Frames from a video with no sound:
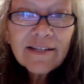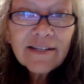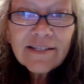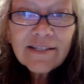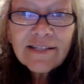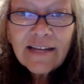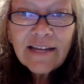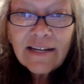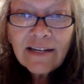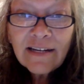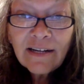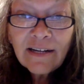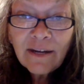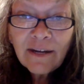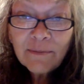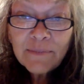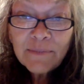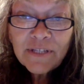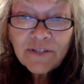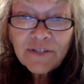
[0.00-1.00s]
standing
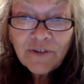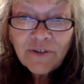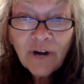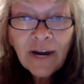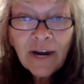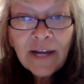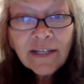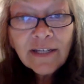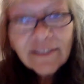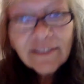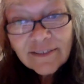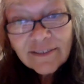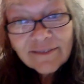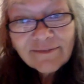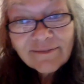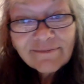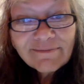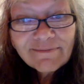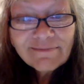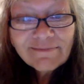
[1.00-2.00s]
up straight
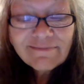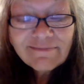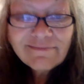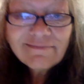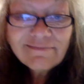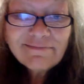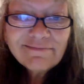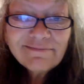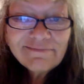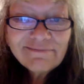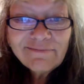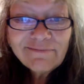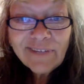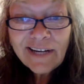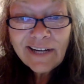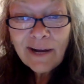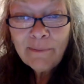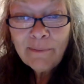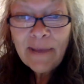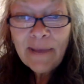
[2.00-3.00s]

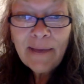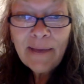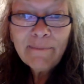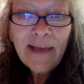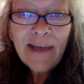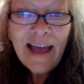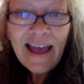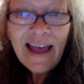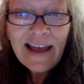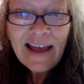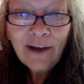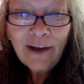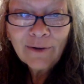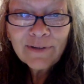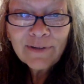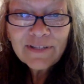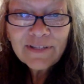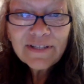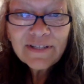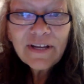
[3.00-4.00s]
when I'm at my
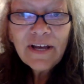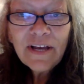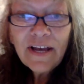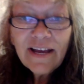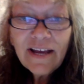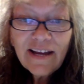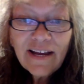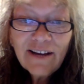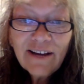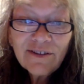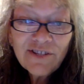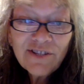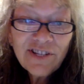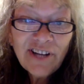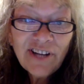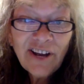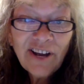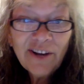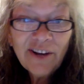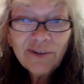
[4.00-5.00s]
house. Because, you
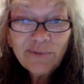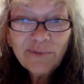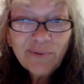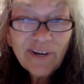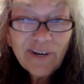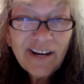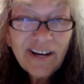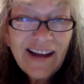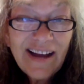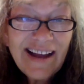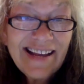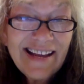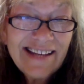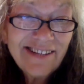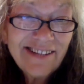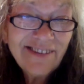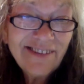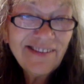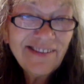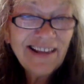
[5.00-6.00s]
know, I
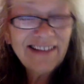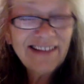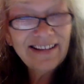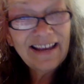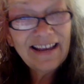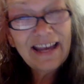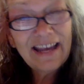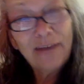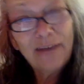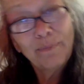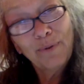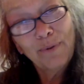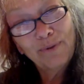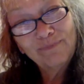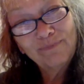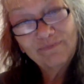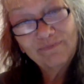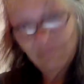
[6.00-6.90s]
can't do that in the camper